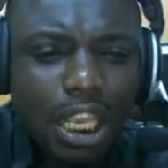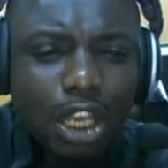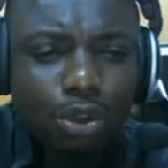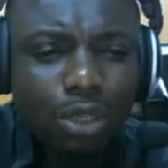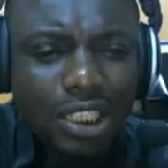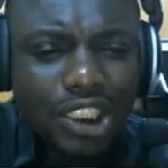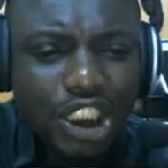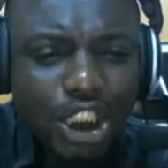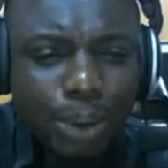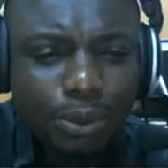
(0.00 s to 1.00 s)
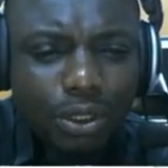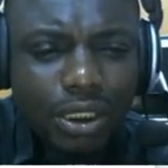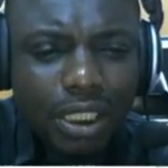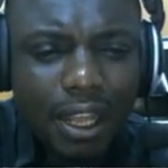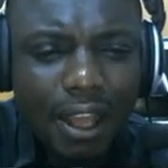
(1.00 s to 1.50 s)
You can see these products
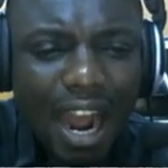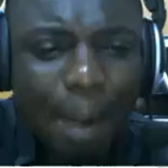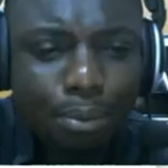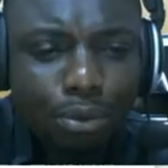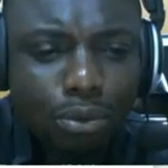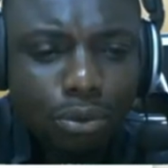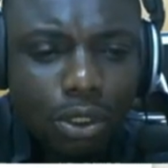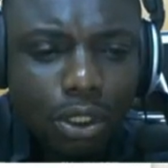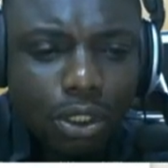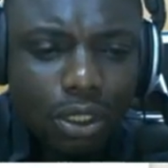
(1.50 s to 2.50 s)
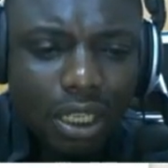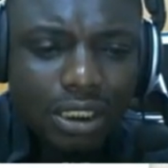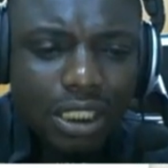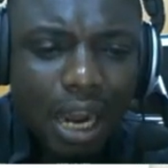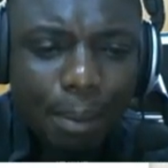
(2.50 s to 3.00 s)
here: apple. You can see
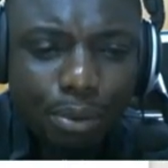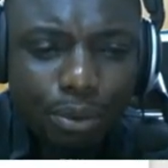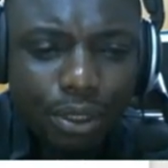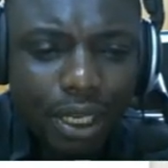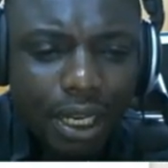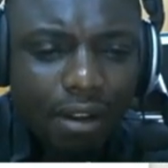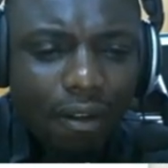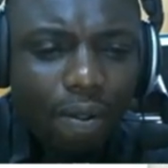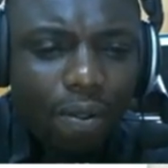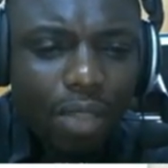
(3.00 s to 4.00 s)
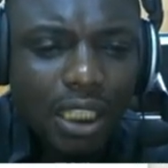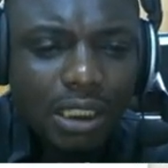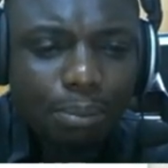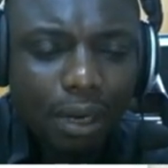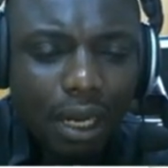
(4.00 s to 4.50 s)
apple here. You can see
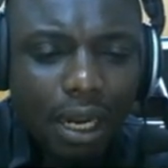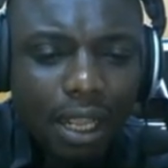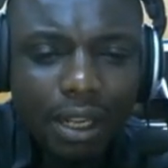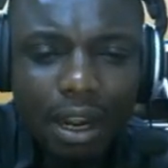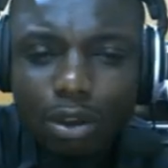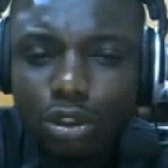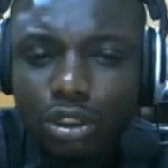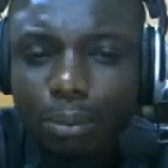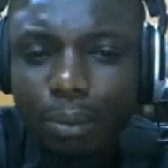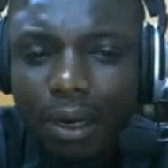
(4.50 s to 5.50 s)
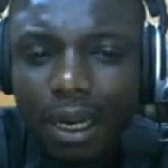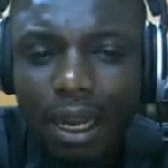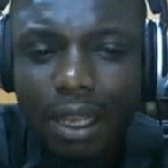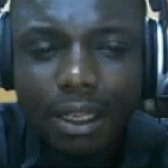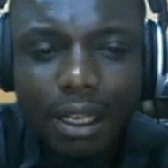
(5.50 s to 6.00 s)
banana. You can also see banana
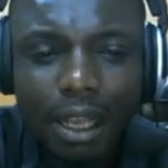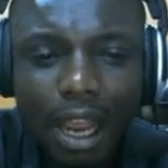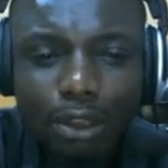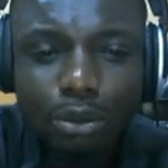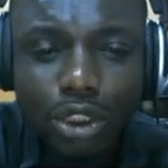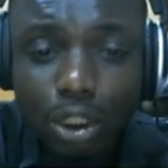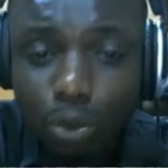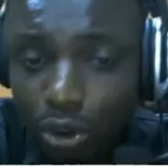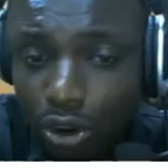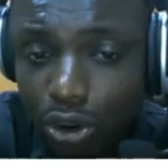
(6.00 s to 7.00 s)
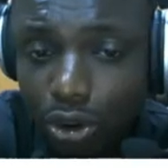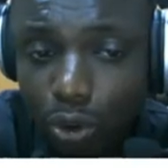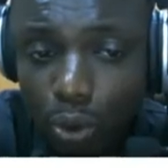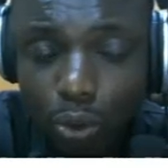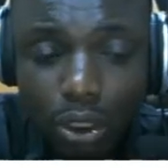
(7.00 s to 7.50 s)
here, and you see the quantity
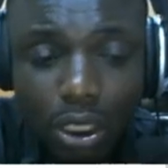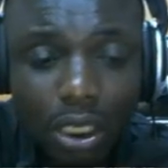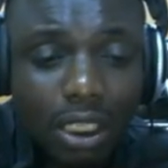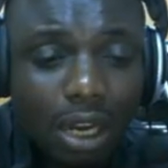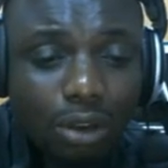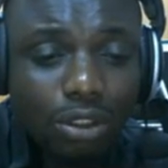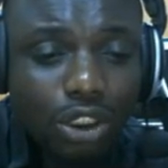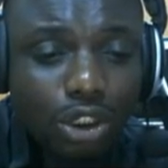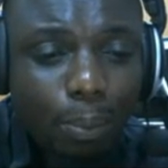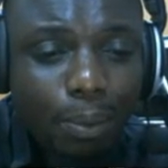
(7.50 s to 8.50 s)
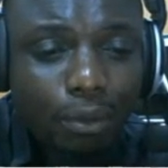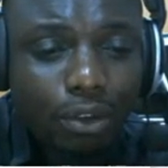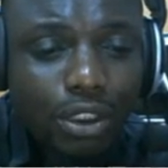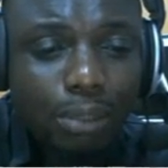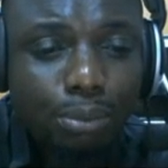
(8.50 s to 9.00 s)
sold. Now this is what pivot
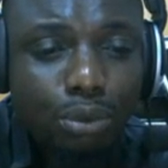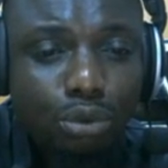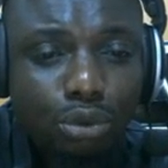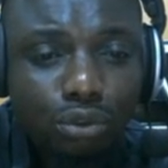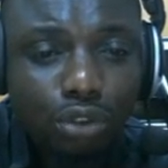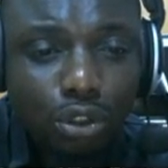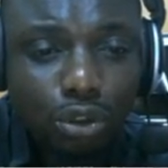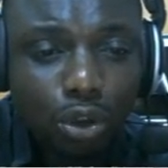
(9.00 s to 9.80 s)
table will do for you.